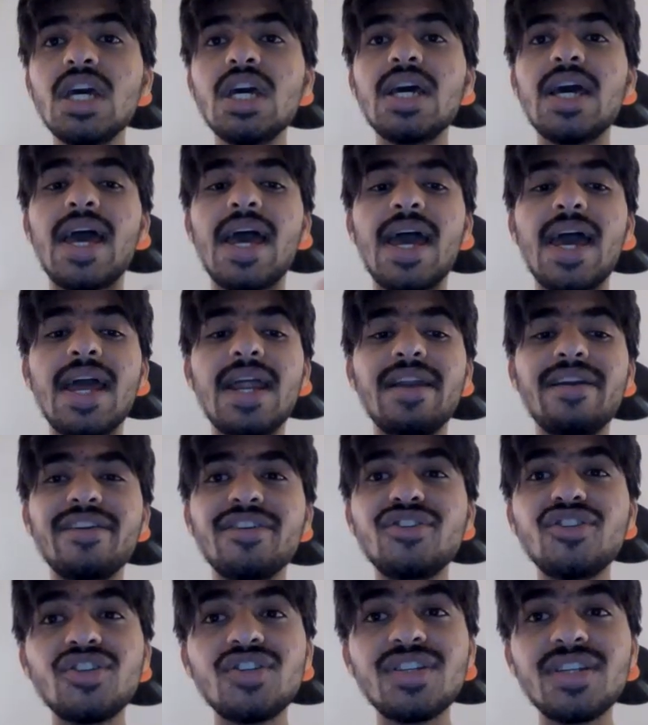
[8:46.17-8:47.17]
And
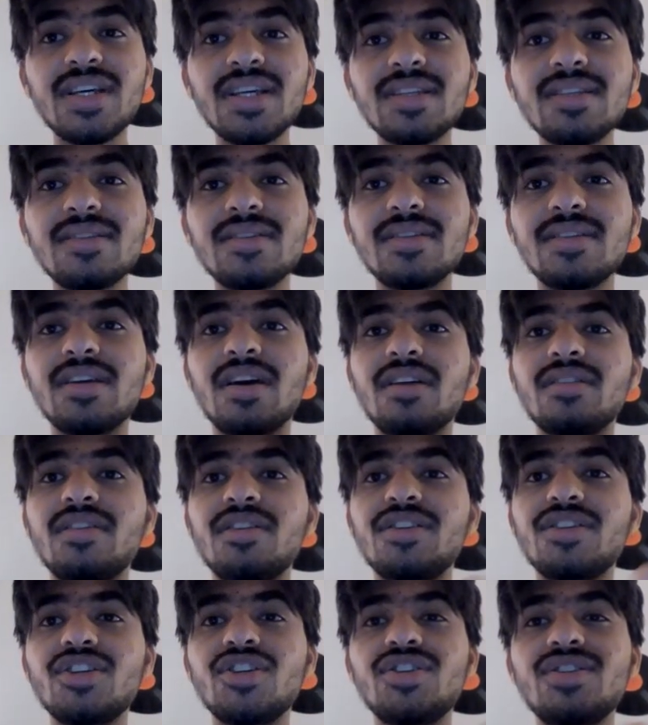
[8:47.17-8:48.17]
resistance, yeah,
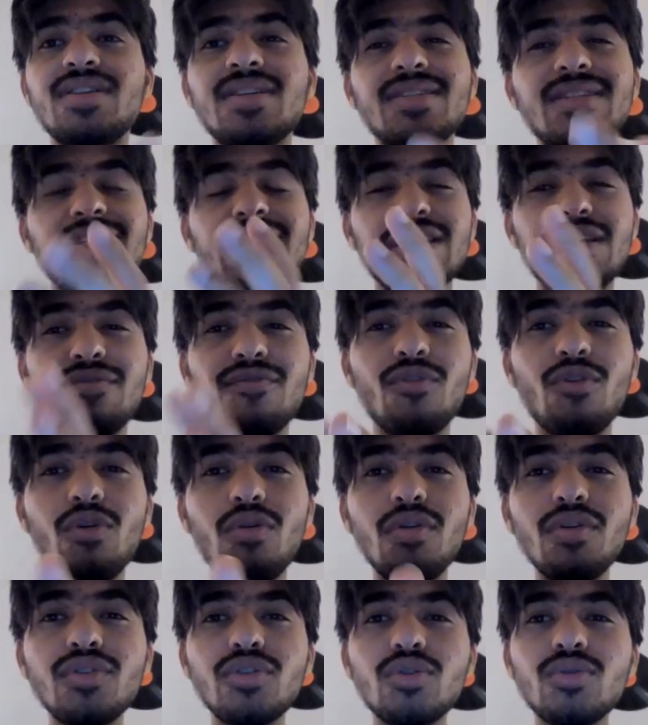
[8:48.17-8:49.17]
the resistance is
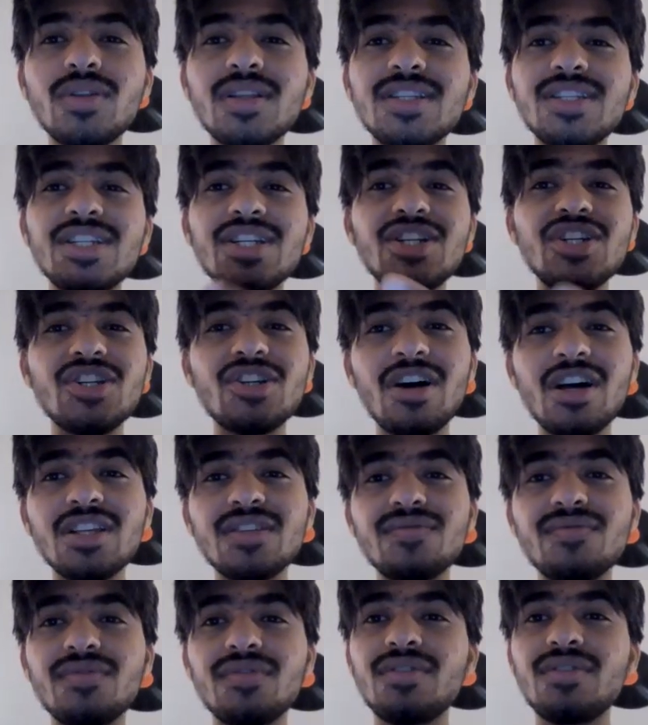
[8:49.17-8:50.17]
evolved through the gene
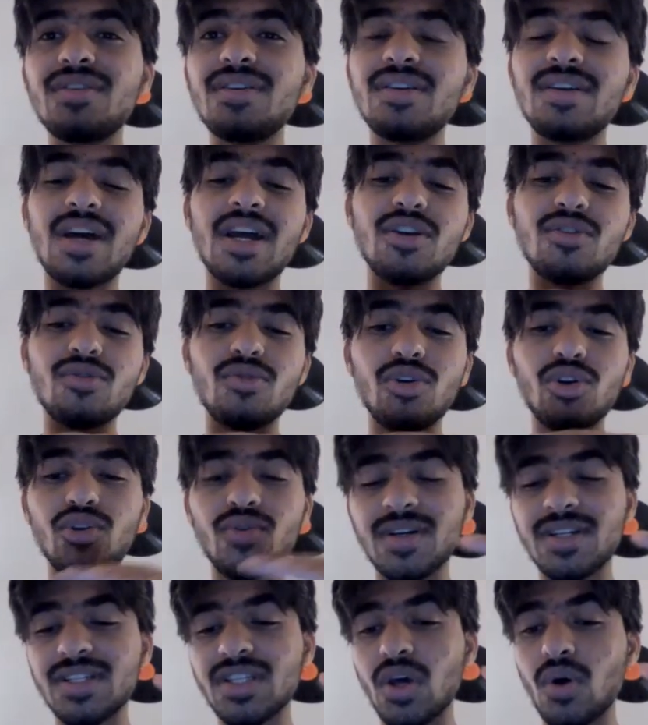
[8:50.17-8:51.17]
transfer. I told
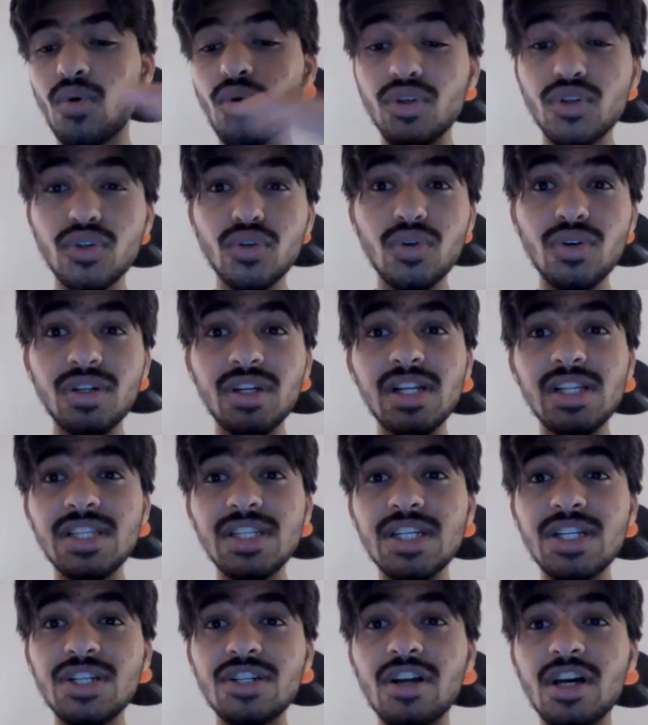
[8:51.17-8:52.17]
you it's a horizontal
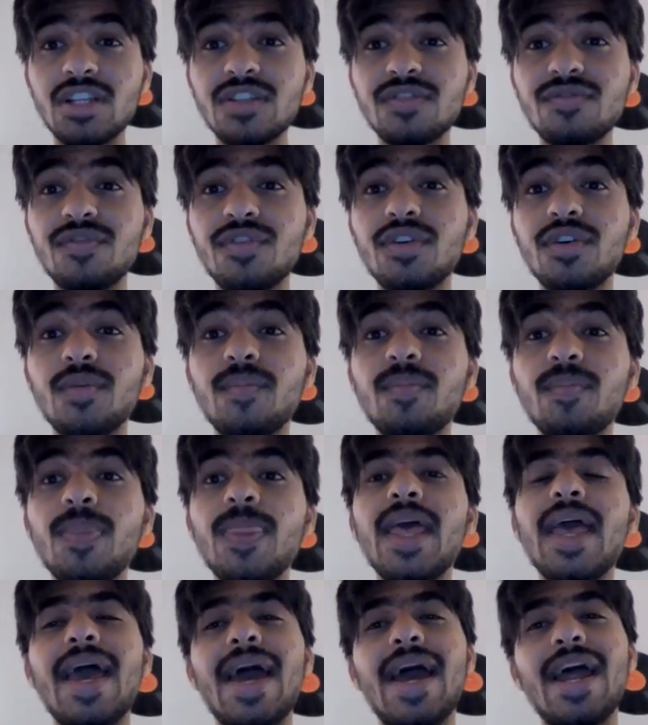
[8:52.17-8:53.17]
gene transfer
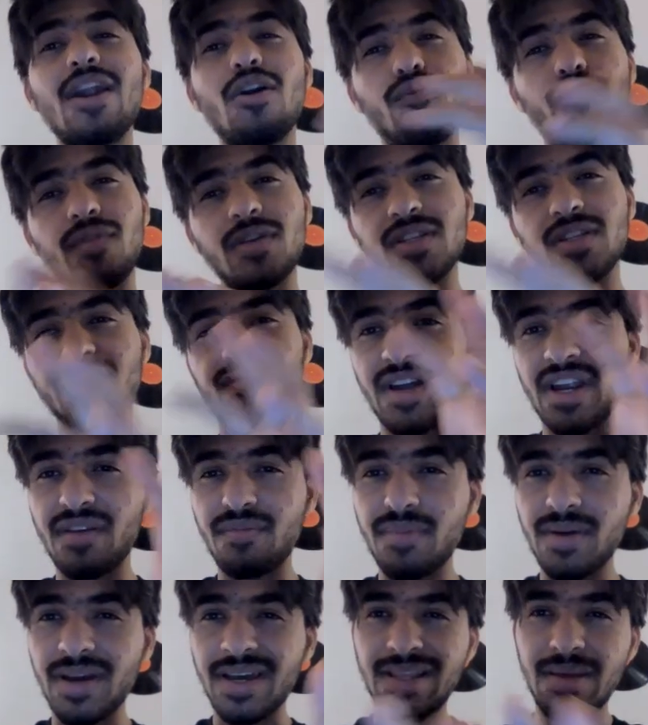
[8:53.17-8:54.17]
and often
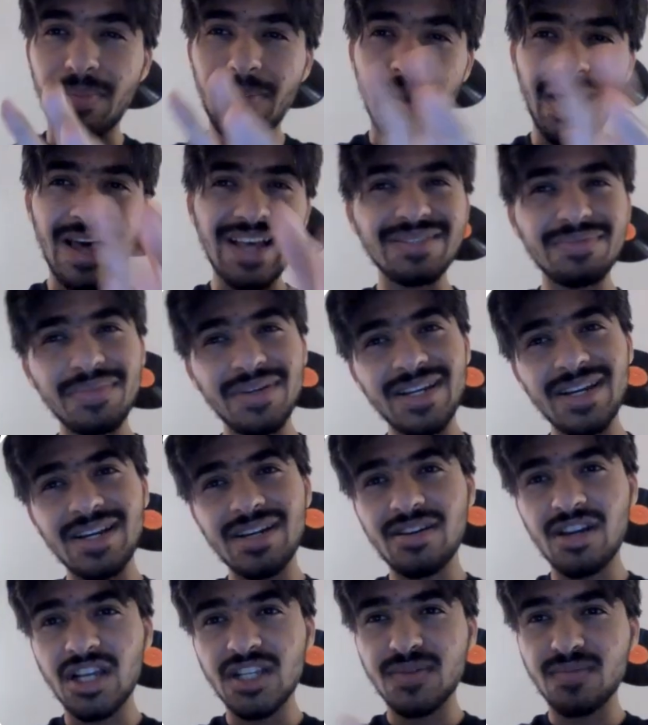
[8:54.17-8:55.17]
spread by the plasmid
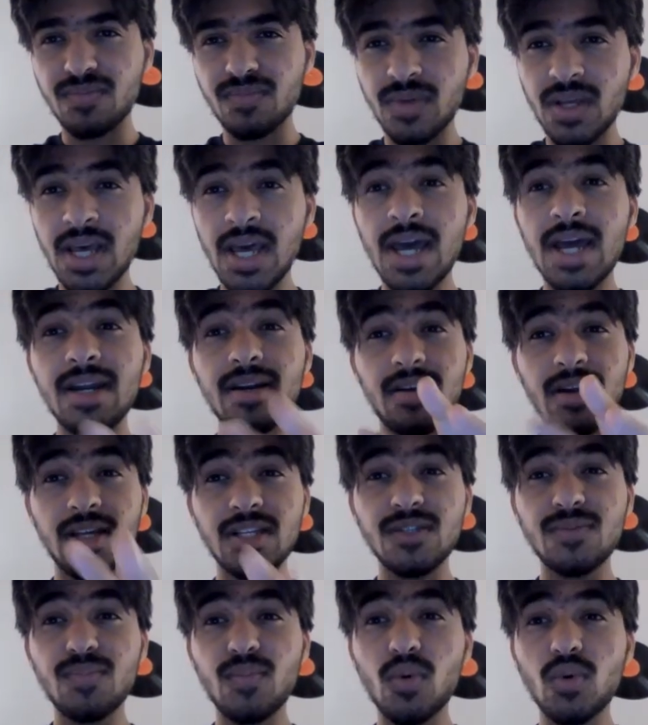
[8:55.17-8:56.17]
and
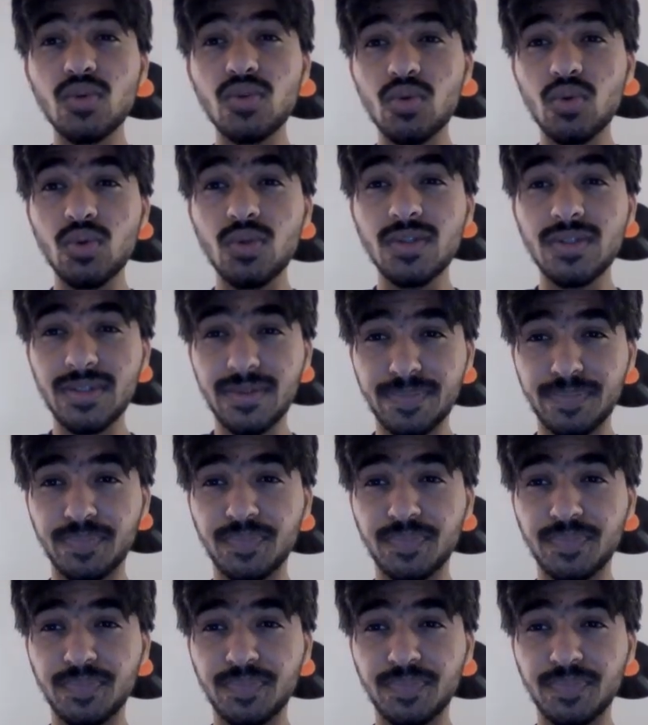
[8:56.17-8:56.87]
transposons.